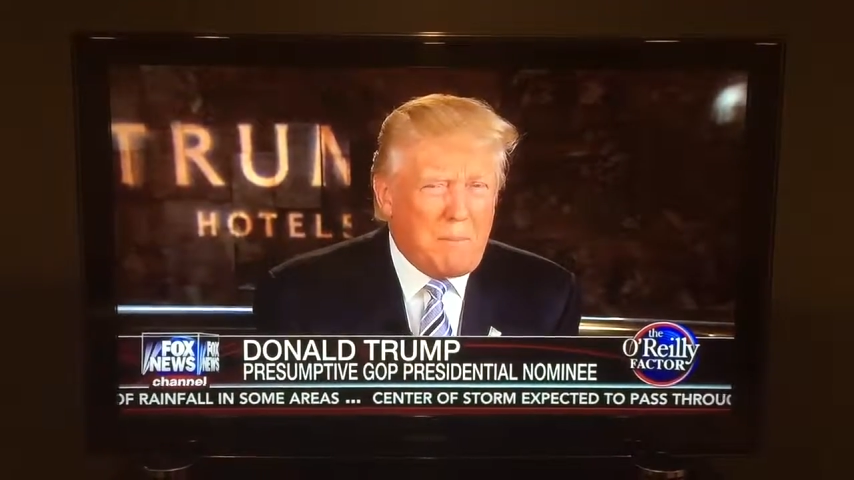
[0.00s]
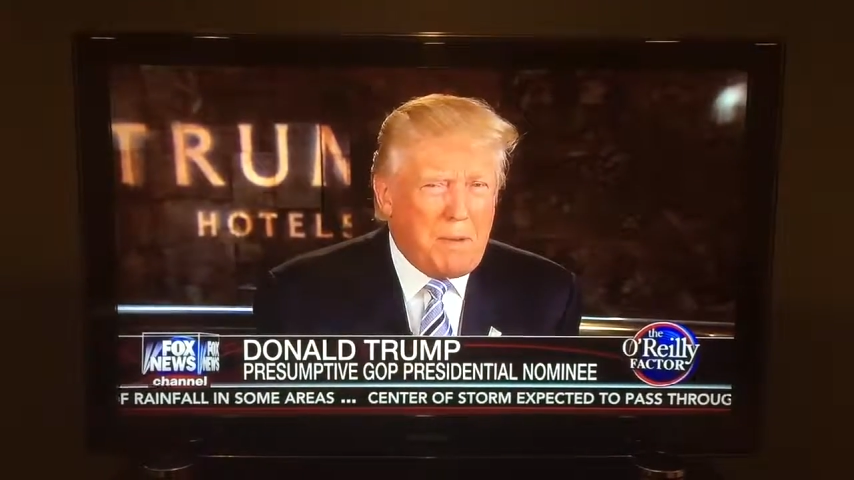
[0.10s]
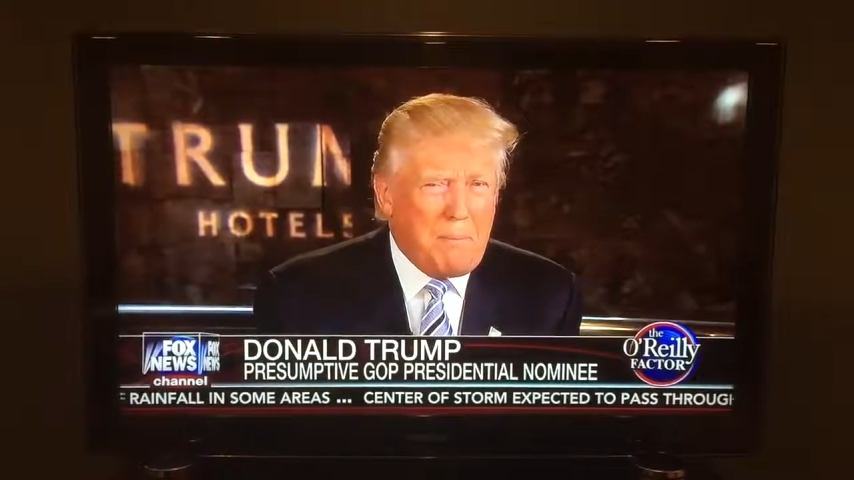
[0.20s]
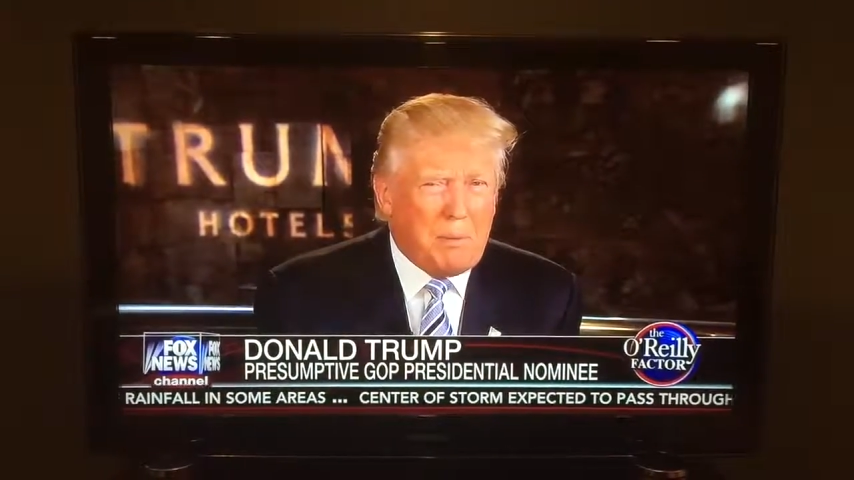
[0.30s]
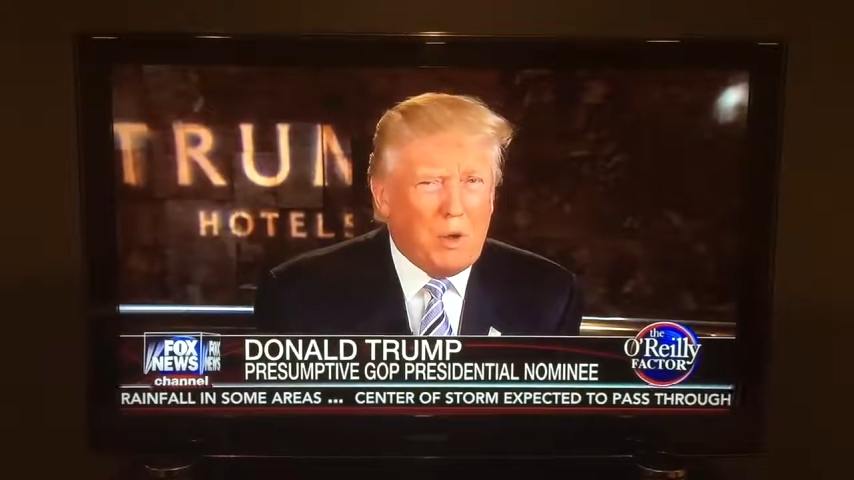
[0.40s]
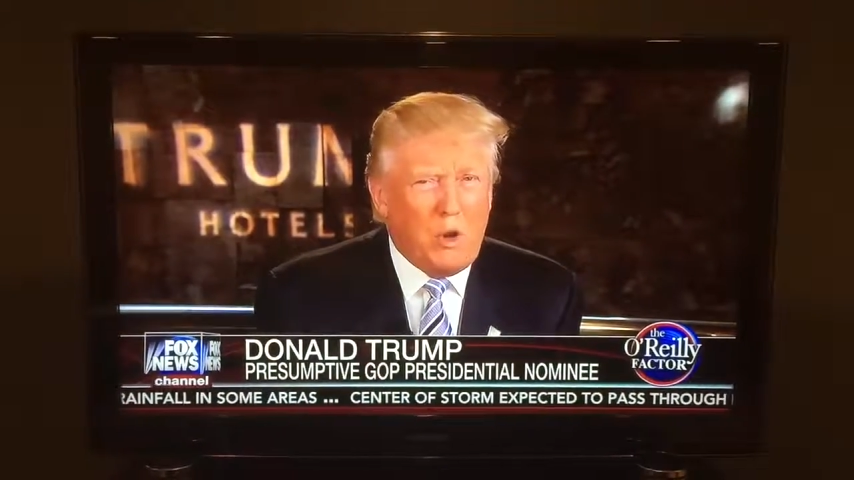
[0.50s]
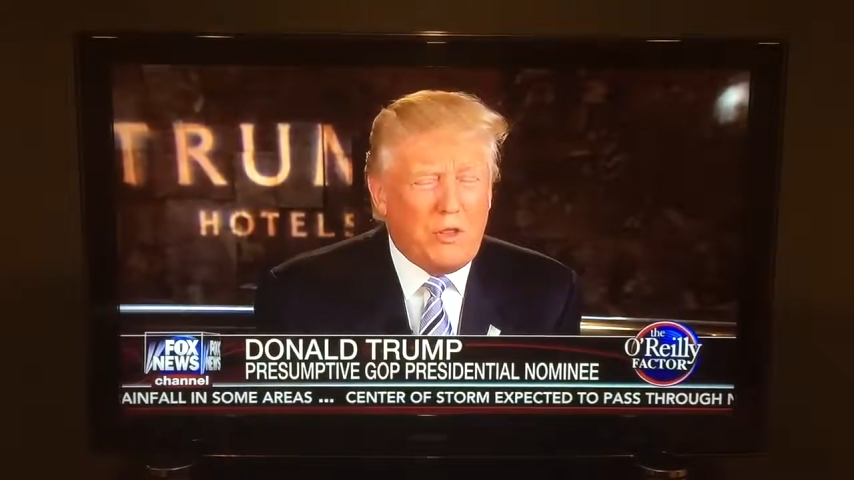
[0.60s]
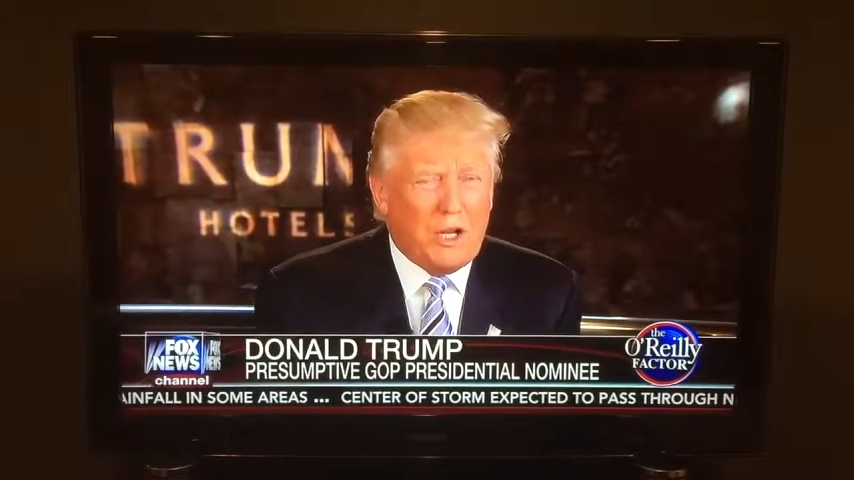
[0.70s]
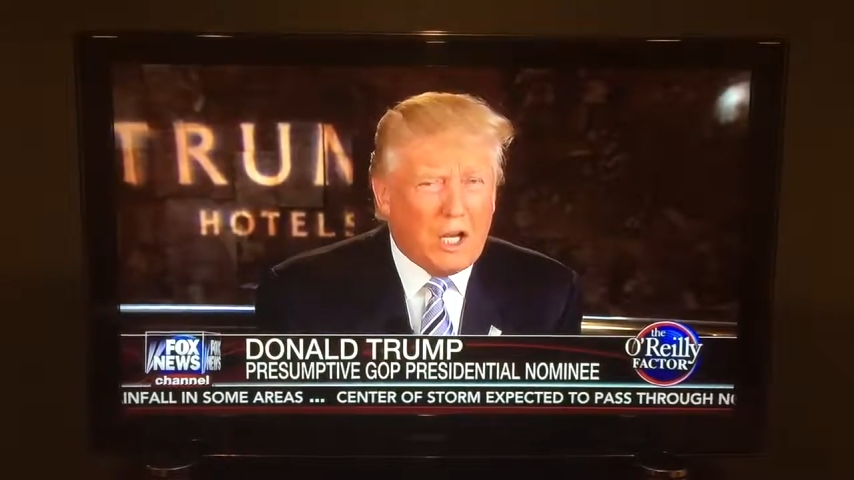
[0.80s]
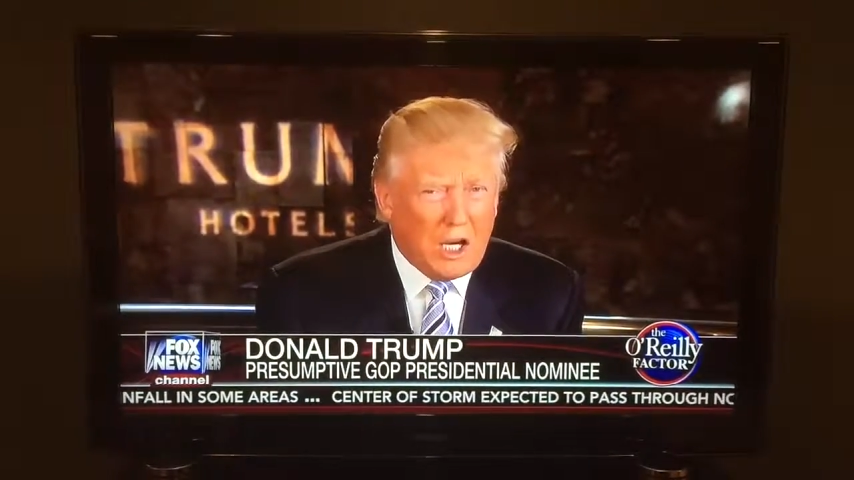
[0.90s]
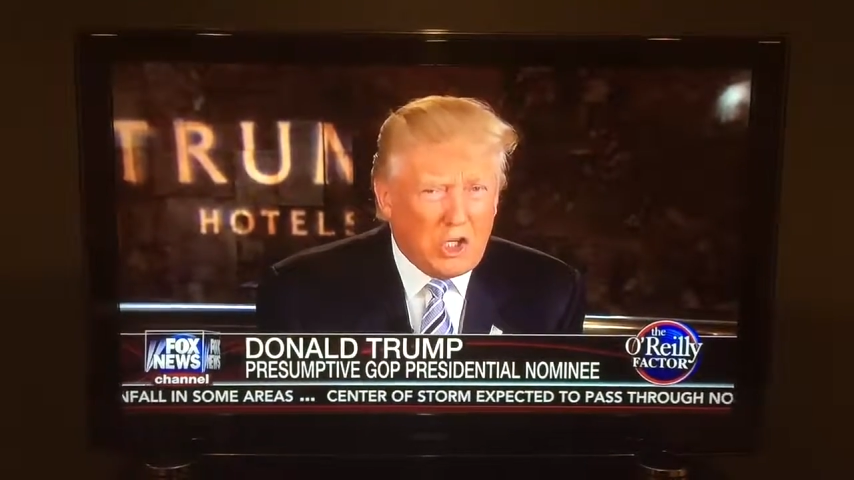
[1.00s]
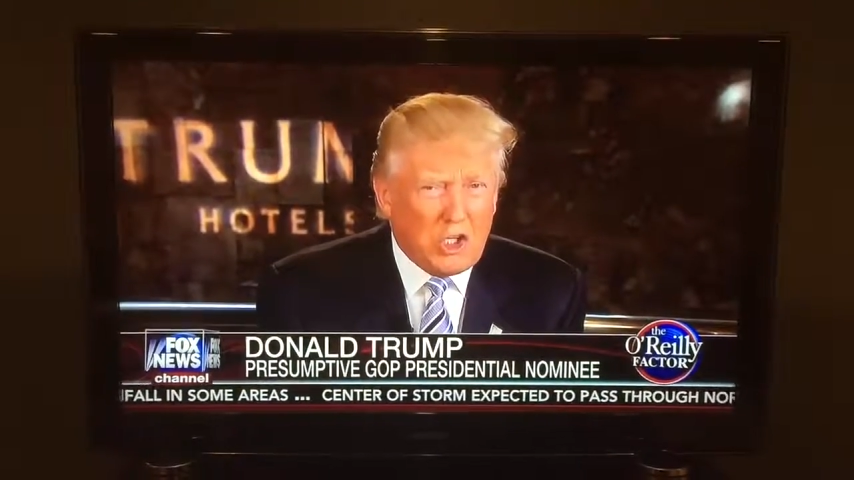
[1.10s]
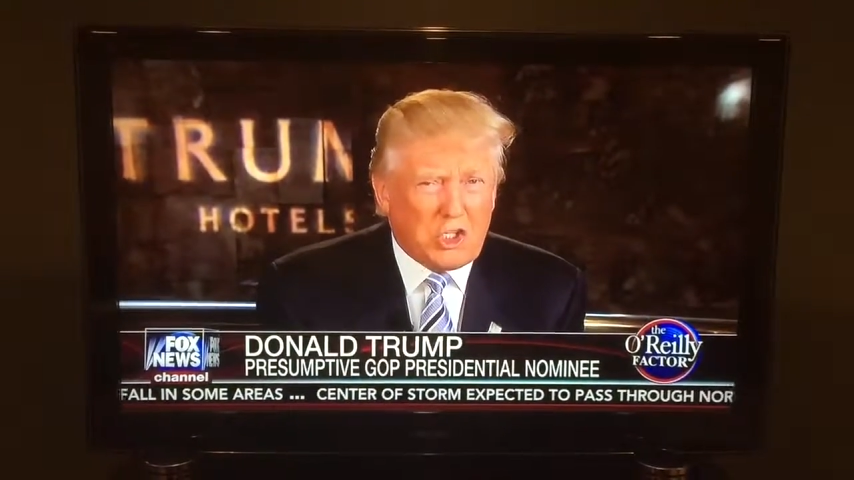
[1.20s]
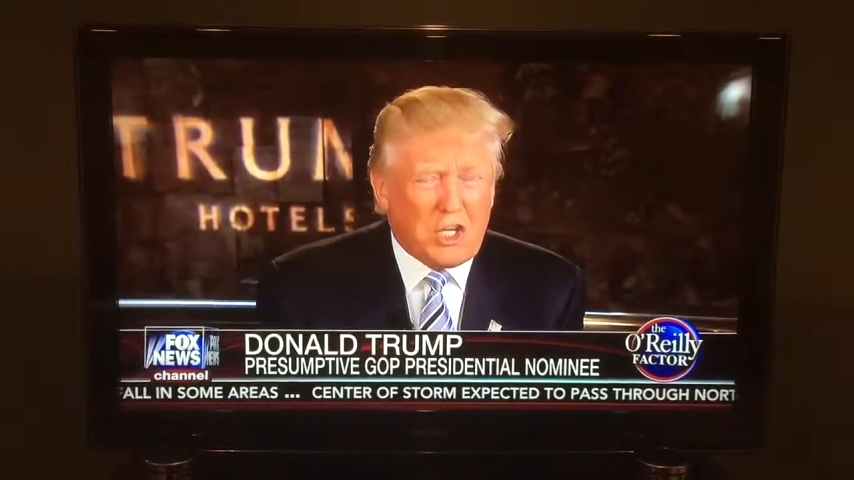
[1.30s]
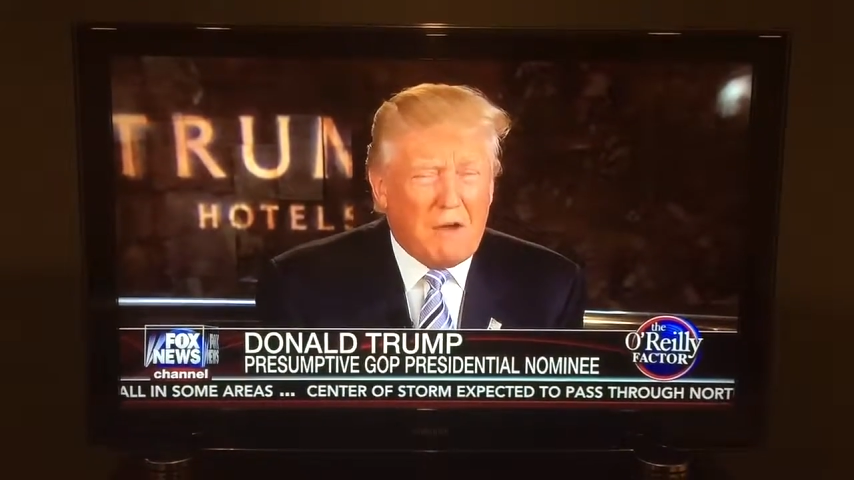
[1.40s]
people on the
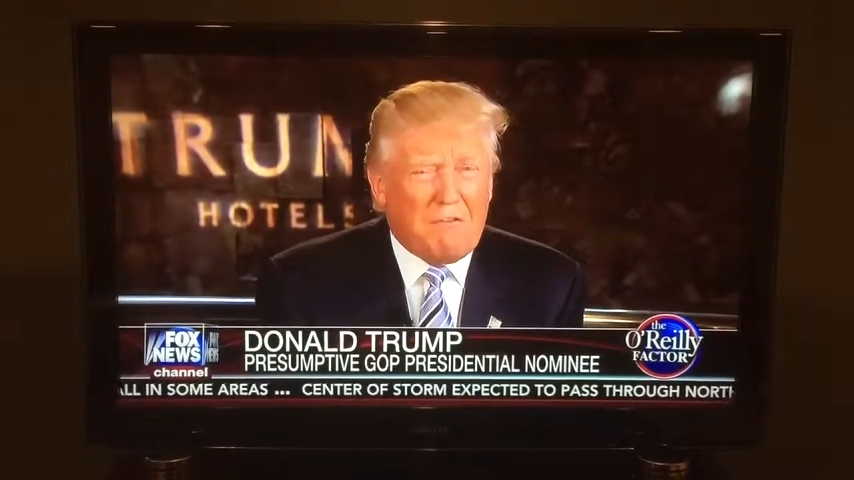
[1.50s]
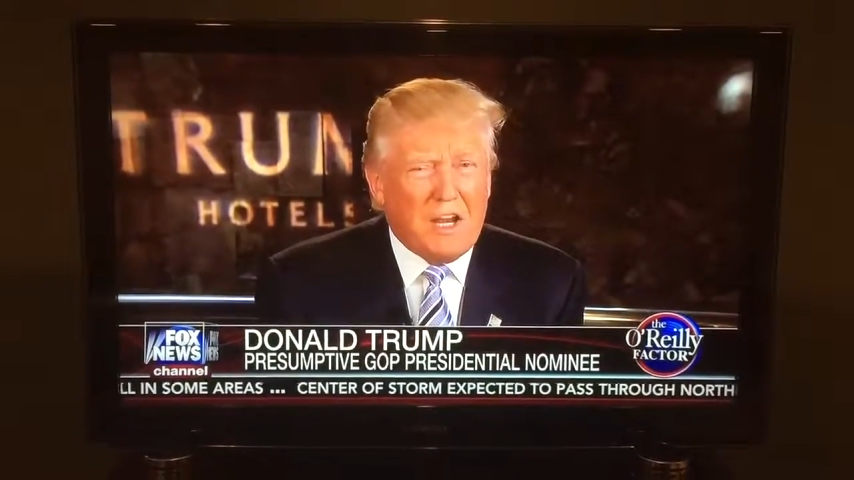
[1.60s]
election stuff,